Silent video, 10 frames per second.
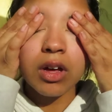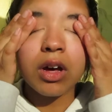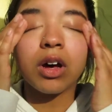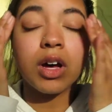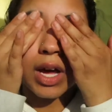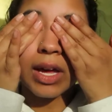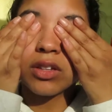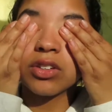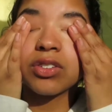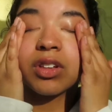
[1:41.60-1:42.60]
oh, I
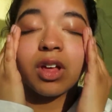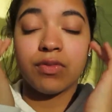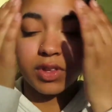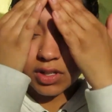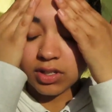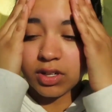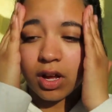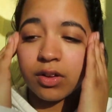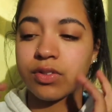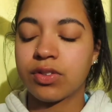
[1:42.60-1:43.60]
just love this
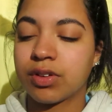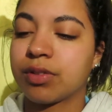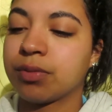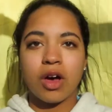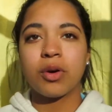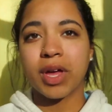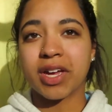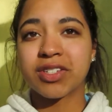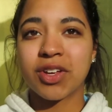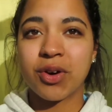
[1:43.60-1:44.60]
stuff.
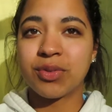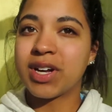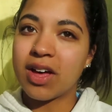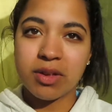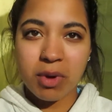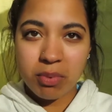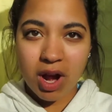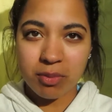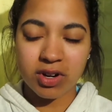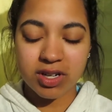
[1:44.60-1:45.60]
Okay, so now that my
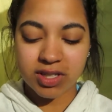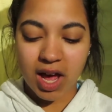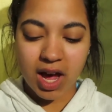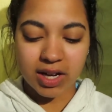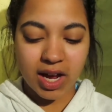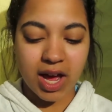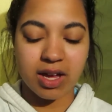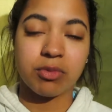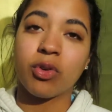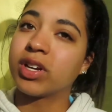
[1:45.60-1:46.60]
primer is on, I
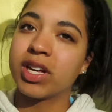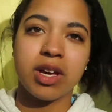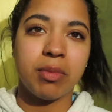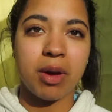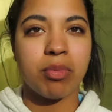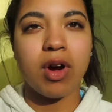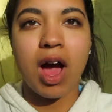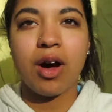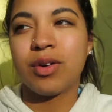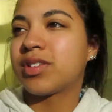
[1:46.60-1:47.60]
am going to hit my
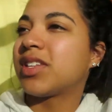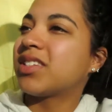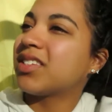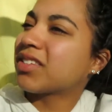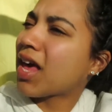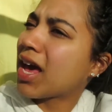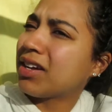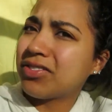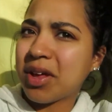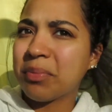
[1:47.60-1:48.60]
brows. This is
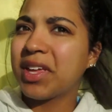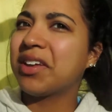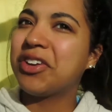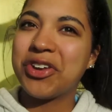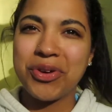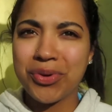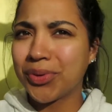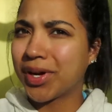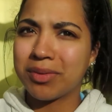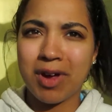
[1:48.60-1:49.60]
kind of something
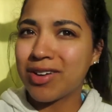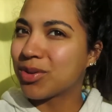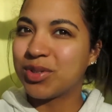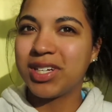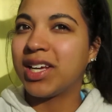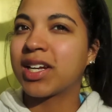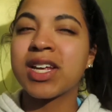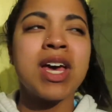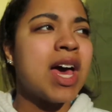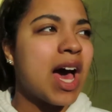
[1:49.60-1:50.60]
new in my
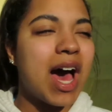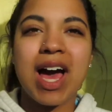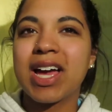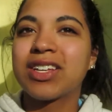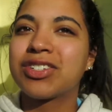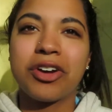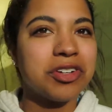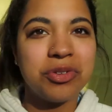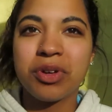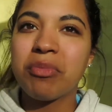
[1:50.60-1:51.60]
routine. I
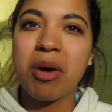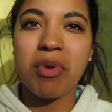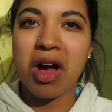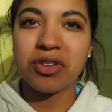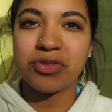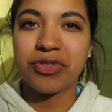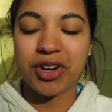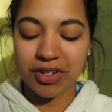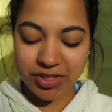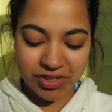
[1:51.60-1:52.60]
started doing my brows
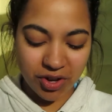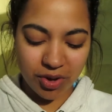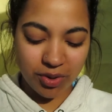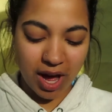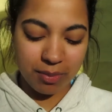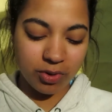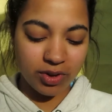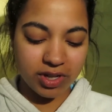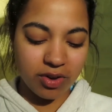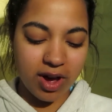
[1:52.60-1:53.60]
first, so I'm
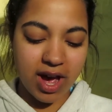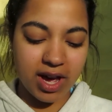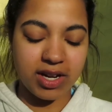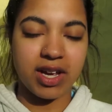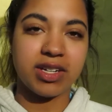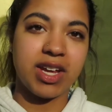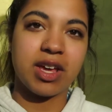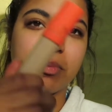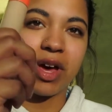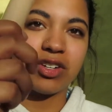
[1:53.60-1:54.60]
going to go ahead and
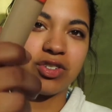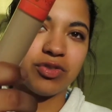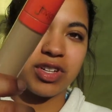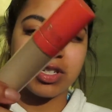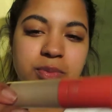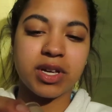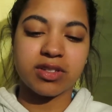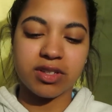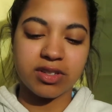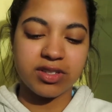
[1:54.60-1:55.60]
take my Juvia's
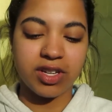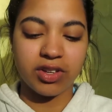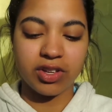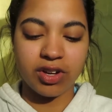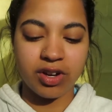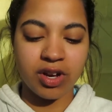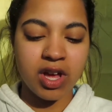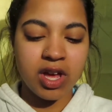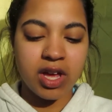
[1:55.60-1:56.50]
Place concealer